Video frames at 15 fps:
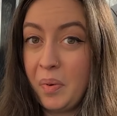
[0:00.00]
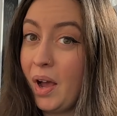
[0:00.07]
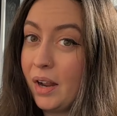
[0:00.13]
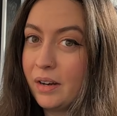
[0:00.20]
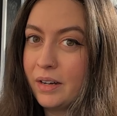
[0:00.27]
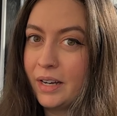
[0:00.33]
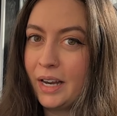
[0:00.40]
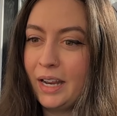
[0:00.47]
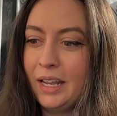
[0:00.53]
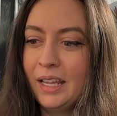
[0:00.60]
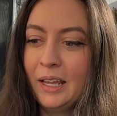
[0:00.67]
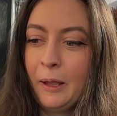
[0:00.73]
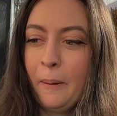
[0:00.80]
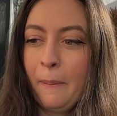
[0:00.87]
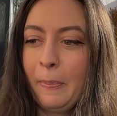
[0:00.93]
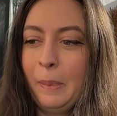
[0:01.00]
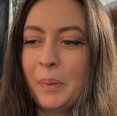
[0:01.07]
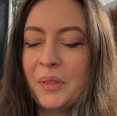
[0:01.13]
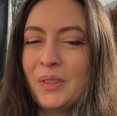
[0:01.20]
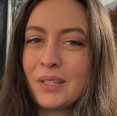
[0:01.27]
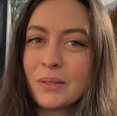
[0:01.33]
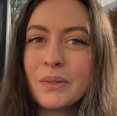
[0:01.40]
pottery,
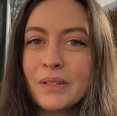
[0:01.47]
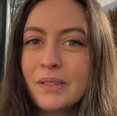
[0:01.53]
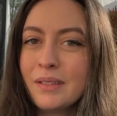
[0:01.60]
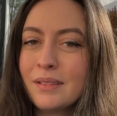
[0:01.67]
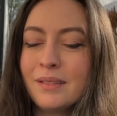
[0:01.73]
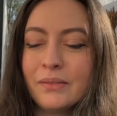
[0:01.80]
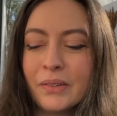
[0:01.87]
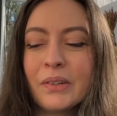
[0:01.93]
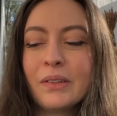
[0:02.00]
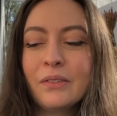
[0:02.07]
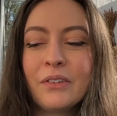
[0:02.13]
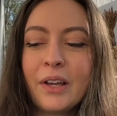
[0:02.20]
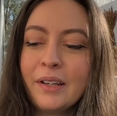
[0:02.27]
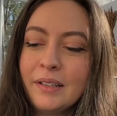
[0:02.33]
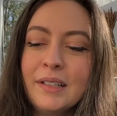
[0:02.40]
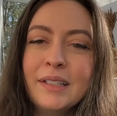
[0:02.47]
but this one's really fun.